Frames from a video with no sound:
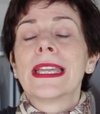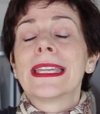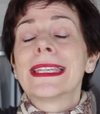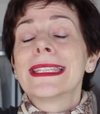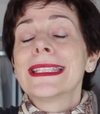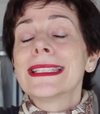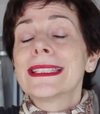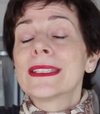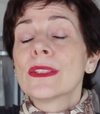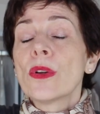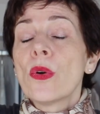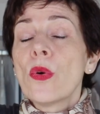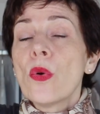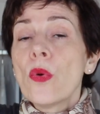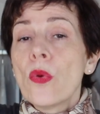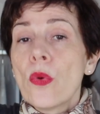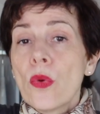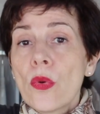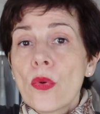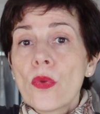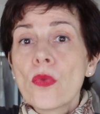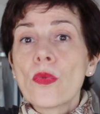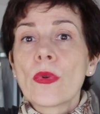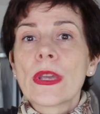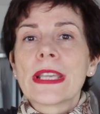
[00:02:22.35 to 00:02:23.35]
is
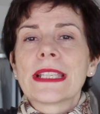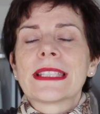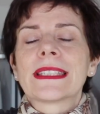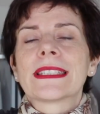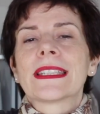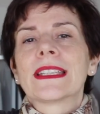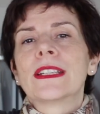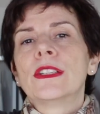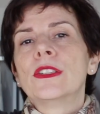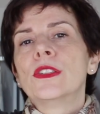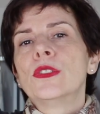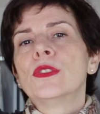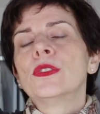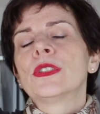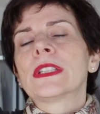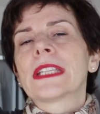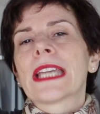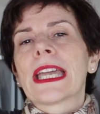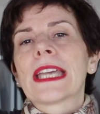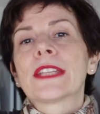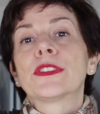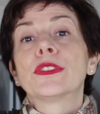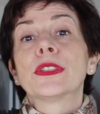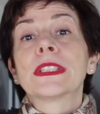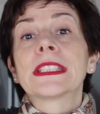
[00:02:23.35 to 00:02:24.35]
always look
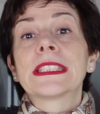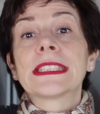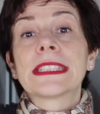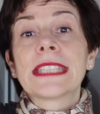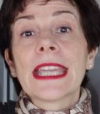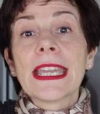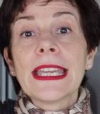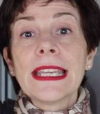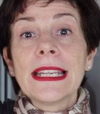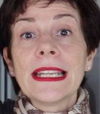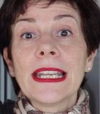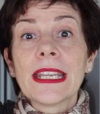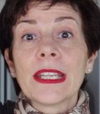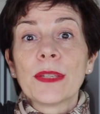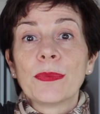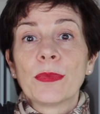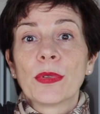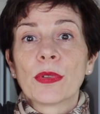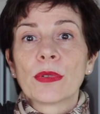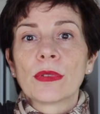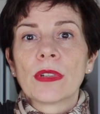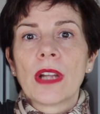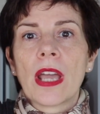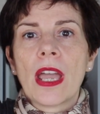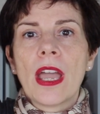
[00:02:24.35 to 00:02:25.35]
at the care
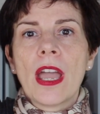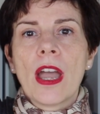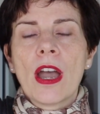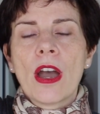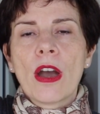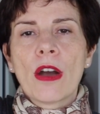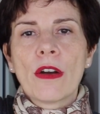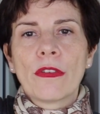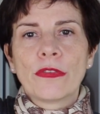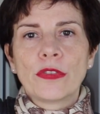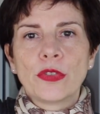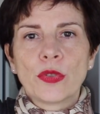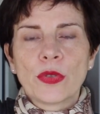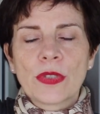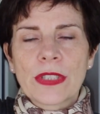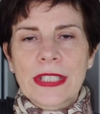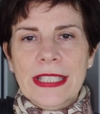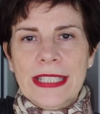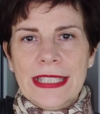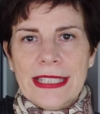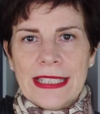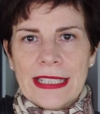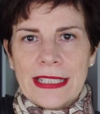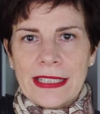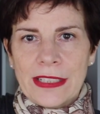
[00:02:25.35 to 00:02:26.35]
label of your
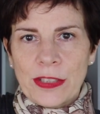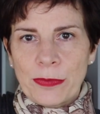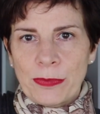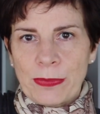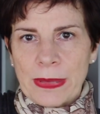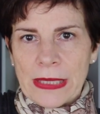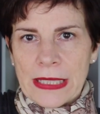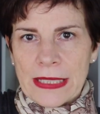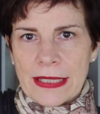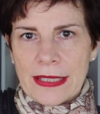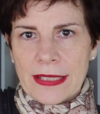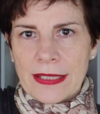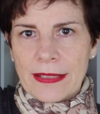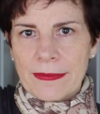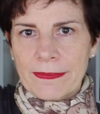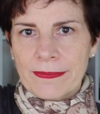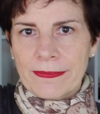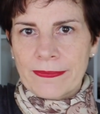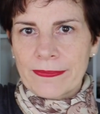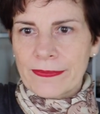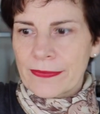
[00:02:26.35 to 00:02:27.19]
silk piece.